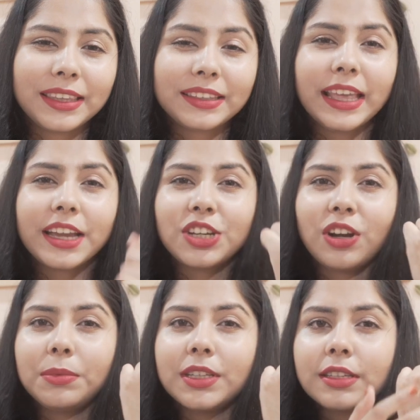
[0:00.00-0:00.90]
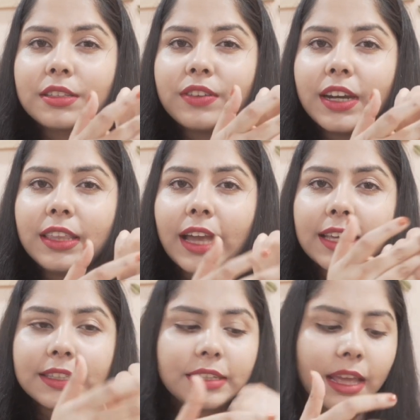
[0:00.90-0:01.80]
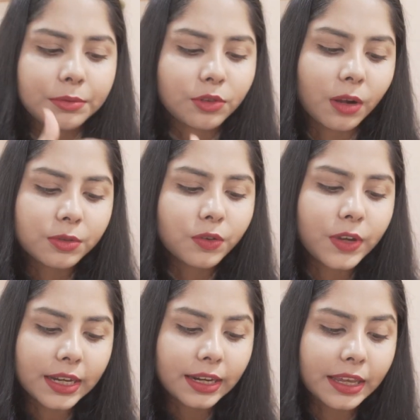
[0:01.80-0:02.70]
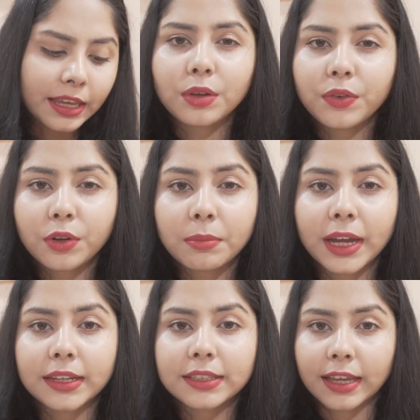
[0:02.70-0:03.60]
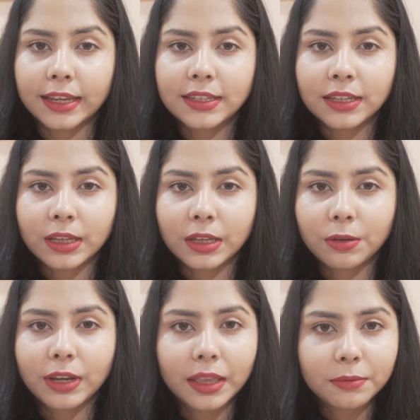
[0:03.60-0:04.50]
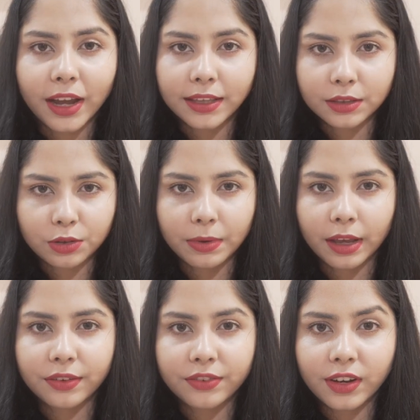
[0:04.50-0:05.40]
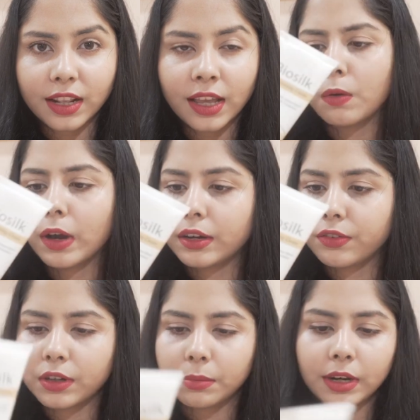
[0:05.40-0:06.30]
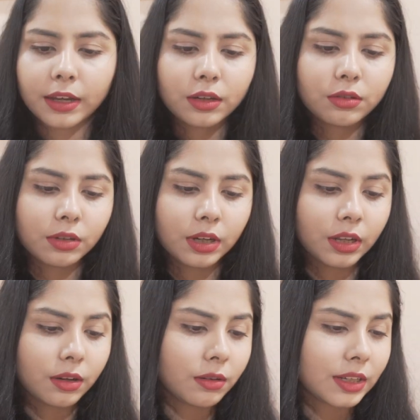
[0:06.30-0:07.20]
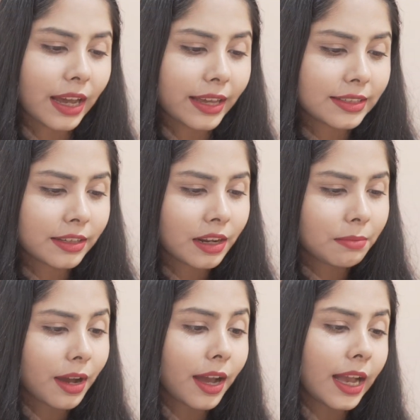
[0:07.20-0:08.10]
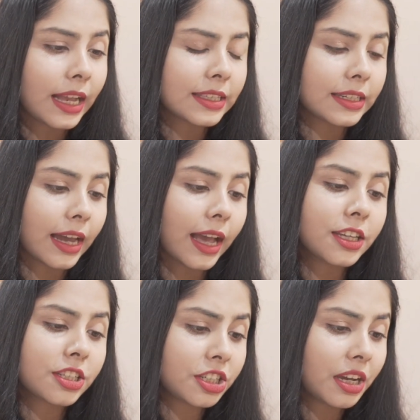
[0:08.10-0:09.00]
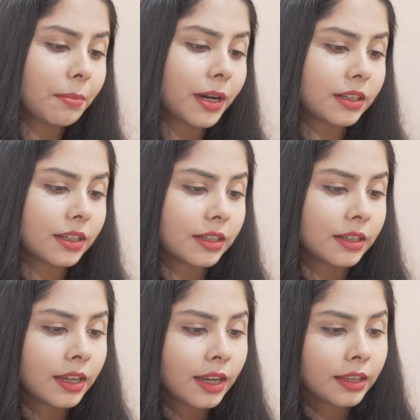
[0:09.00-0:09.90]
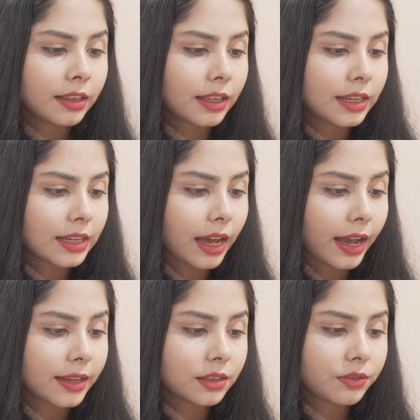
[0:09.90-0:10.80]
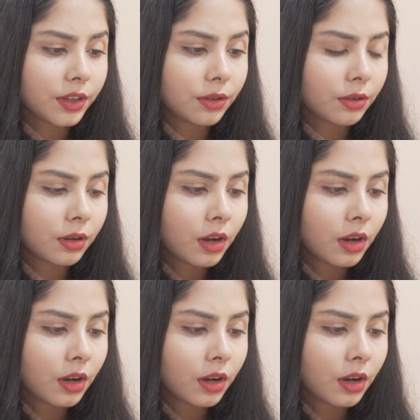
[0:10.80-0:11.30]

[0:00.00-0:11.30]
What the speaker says: the texture of this is very nice, it absorbs quickly. So if you don't mind the scent, you can find this to be helpful. Quite affordable, like I told you. It has ceramides, it has shea butter, then it has few